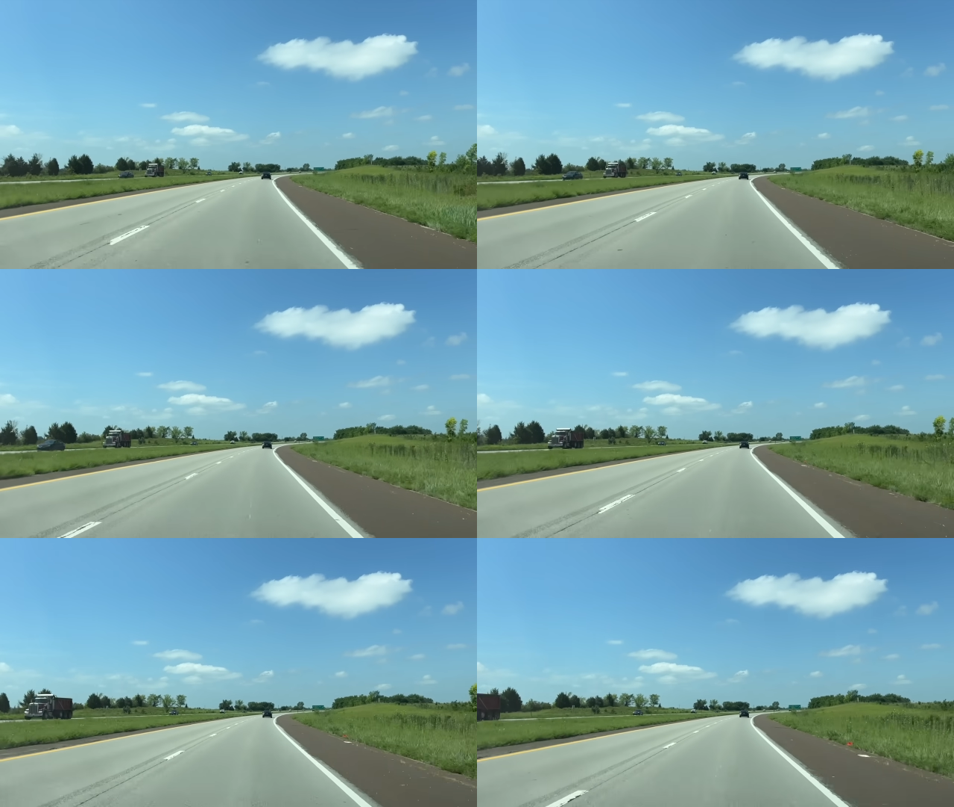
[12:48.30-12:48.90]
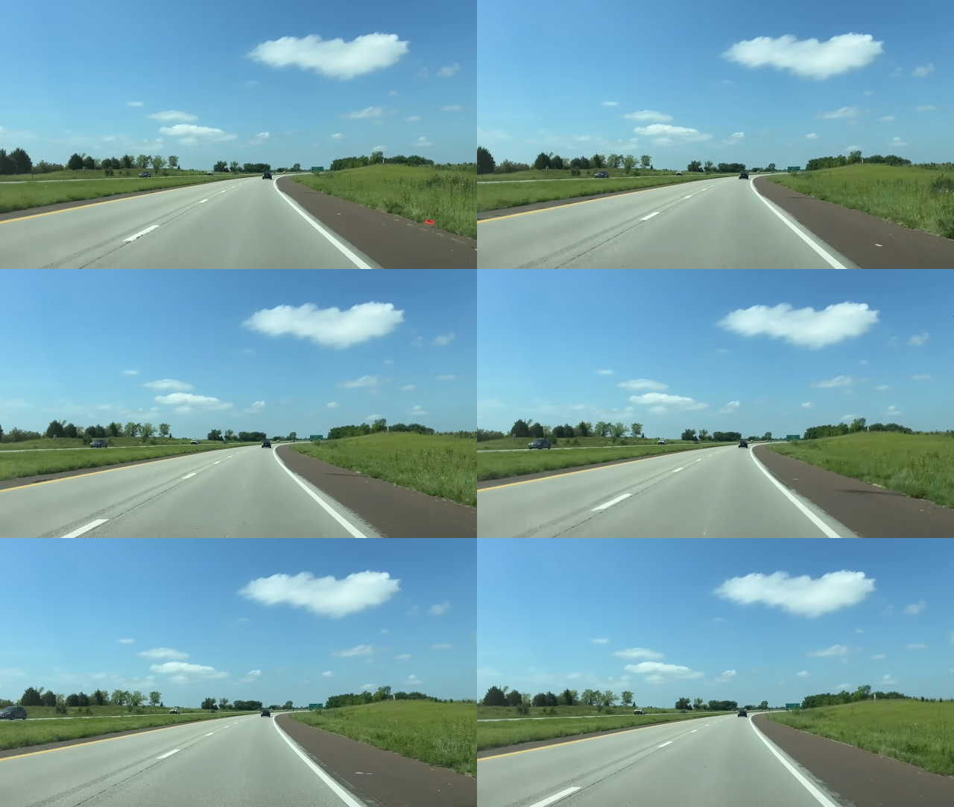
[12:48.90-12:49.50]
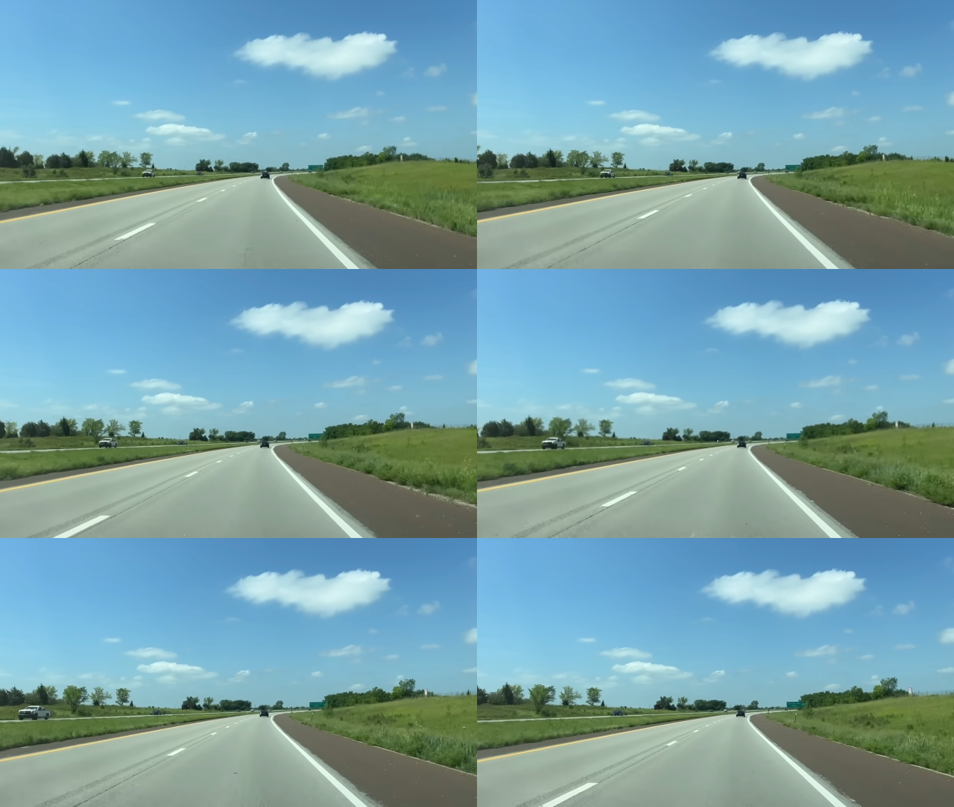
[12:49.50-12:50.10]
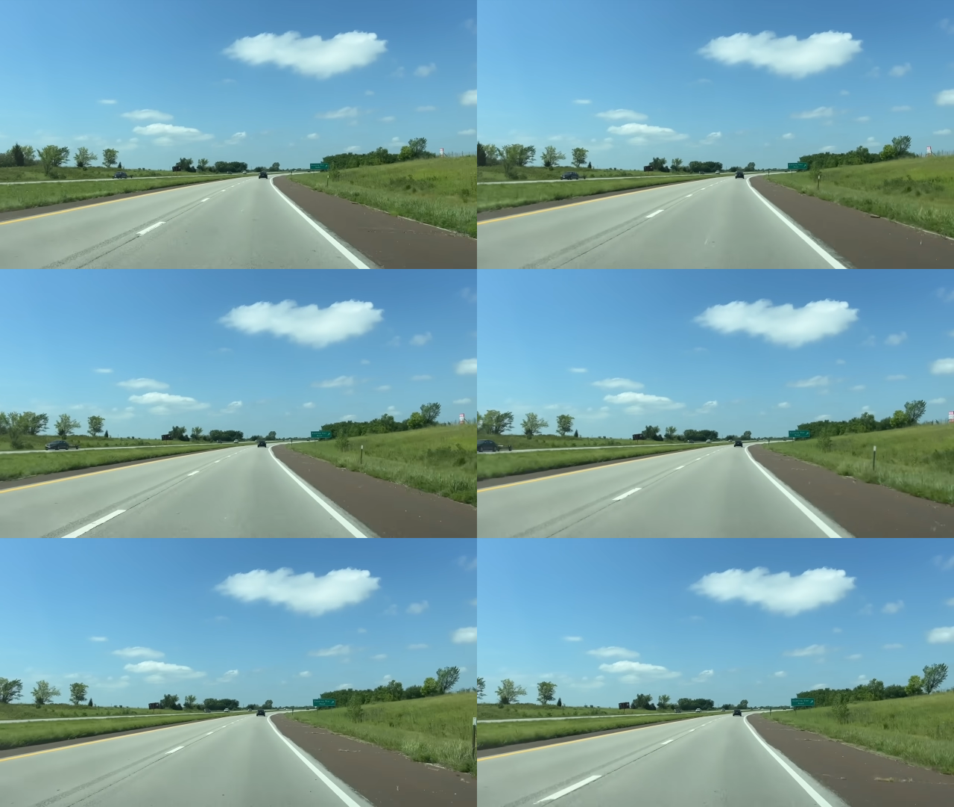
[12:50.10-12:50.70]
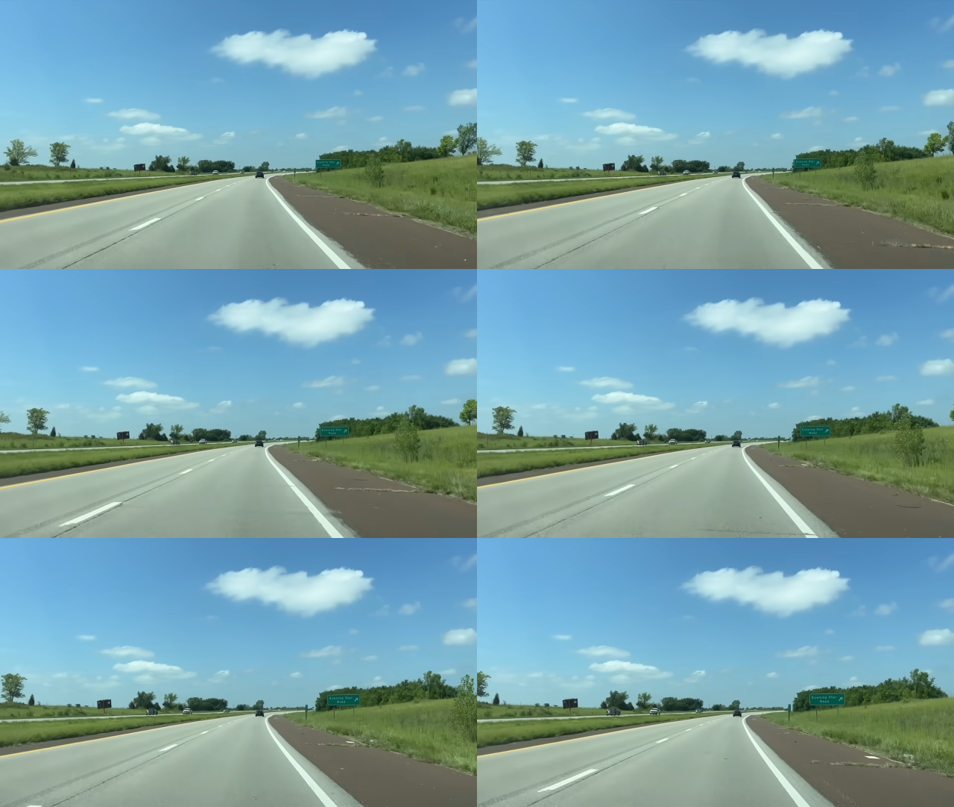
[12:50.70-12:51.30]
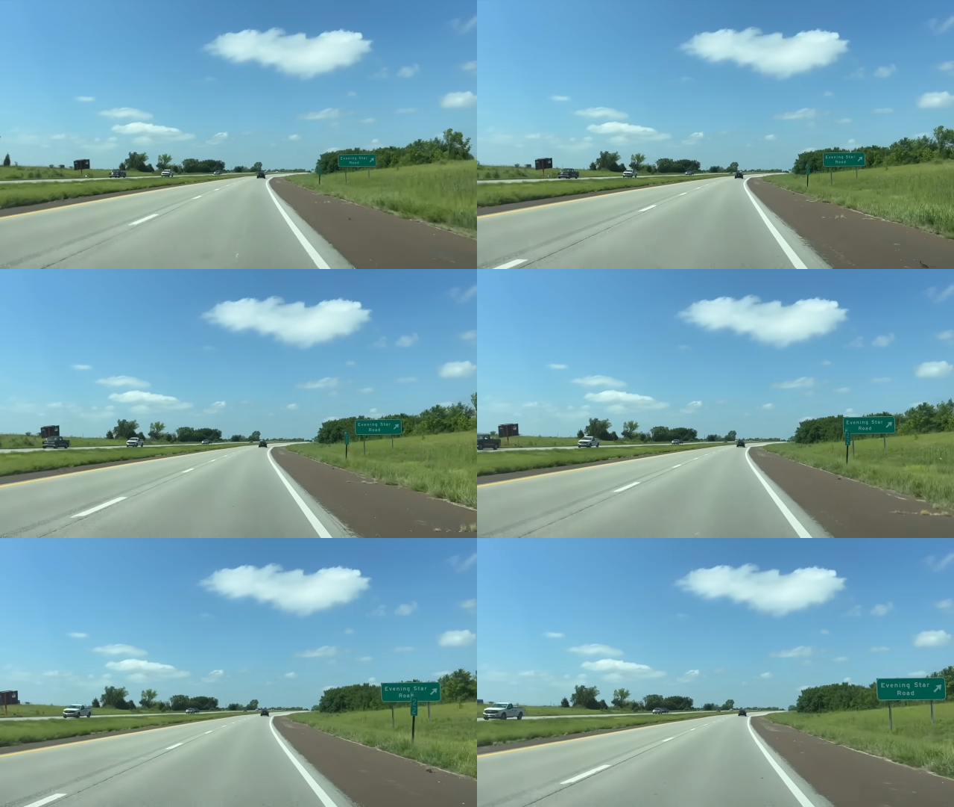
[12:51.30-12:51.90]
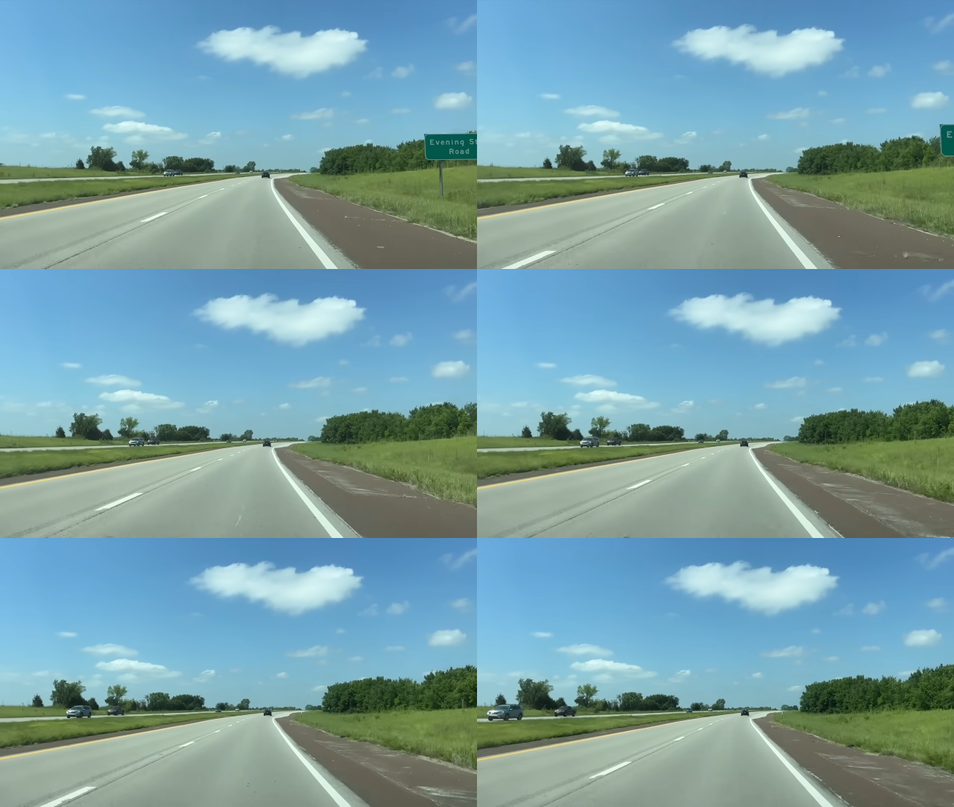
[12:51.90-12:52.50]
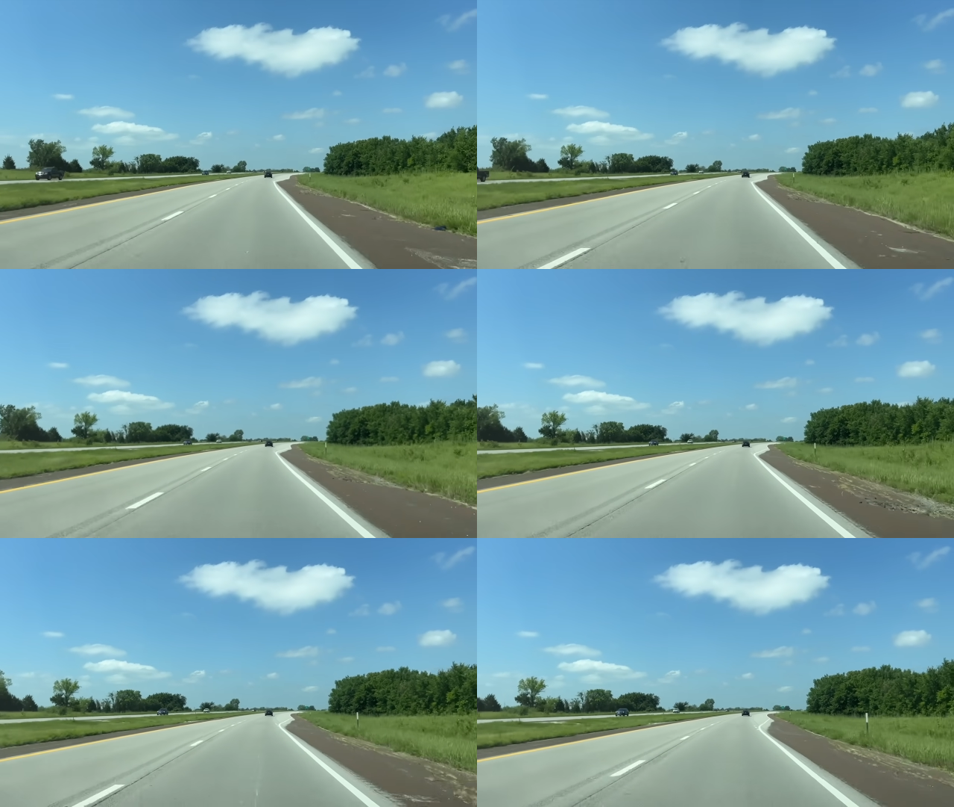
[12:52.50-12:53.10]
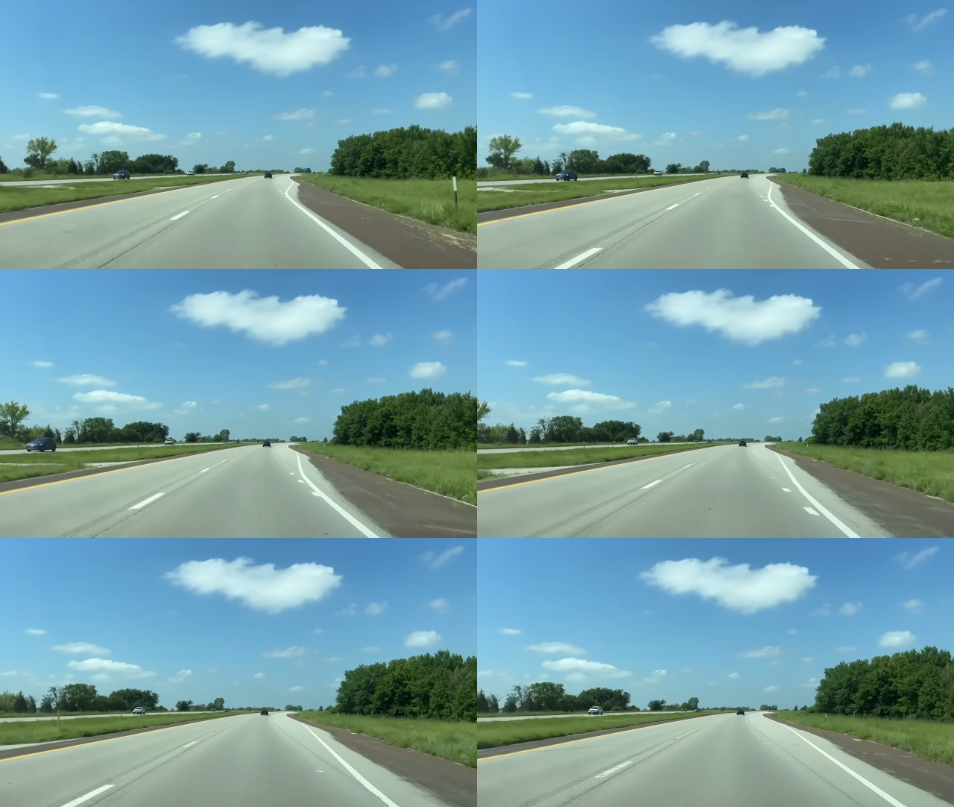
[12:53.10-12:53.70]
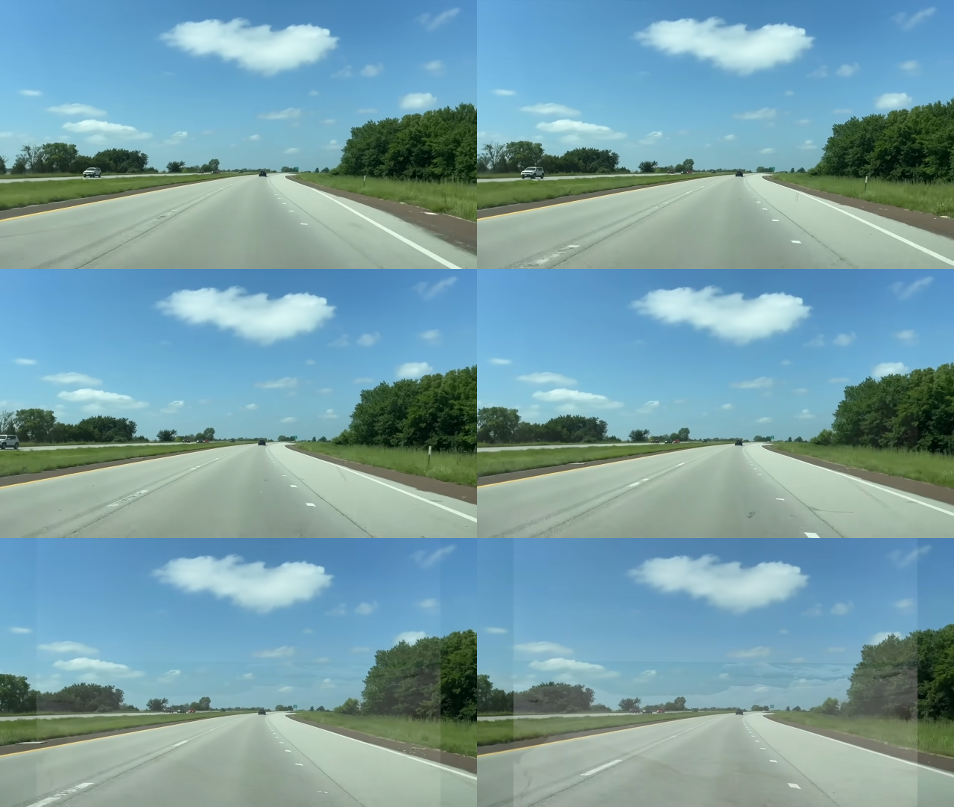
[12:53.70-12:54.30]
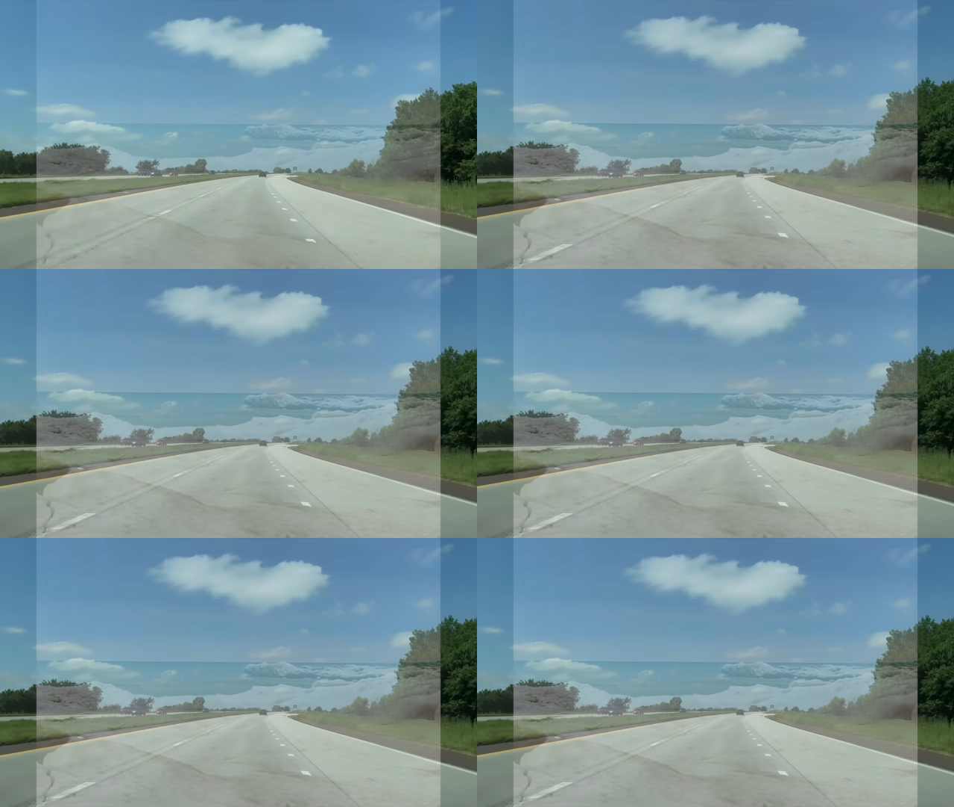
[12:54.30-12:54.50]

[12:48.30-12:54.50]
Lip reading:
(no speaker visible)